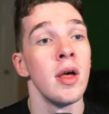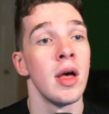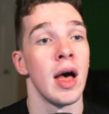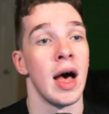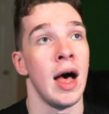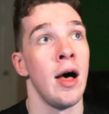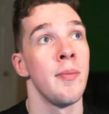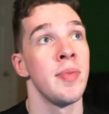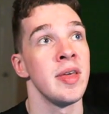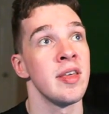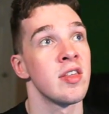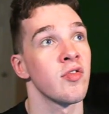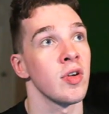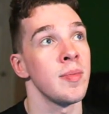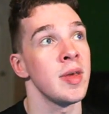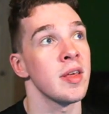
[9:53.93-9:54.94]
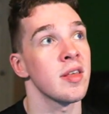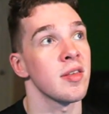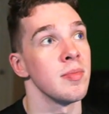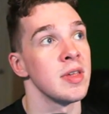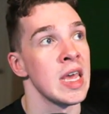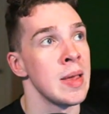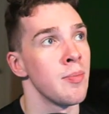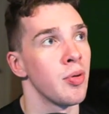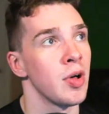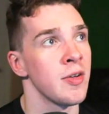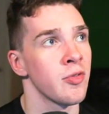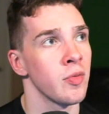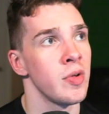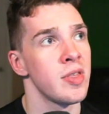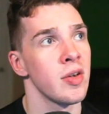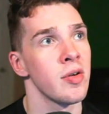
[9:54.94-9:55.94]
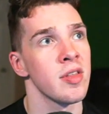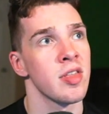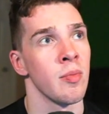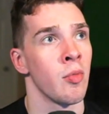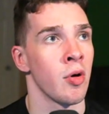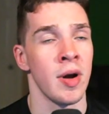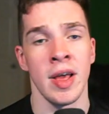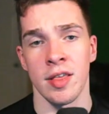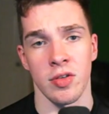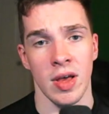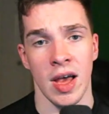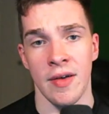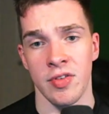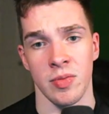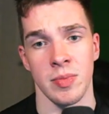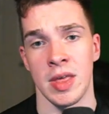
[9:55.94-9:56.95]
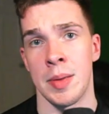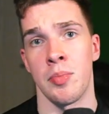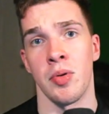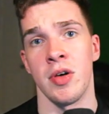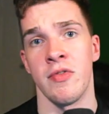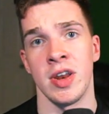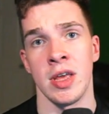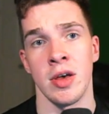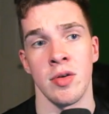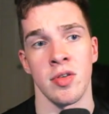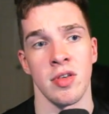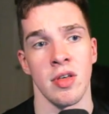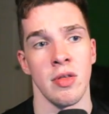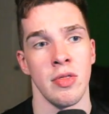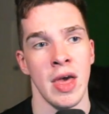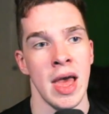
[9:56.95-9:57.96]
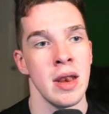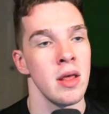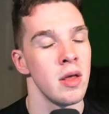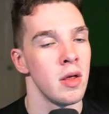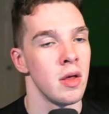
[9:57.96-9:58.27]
I'll be streaming some gameplay for Runeterra tomorrow night, so I'll have some gameplay videos then.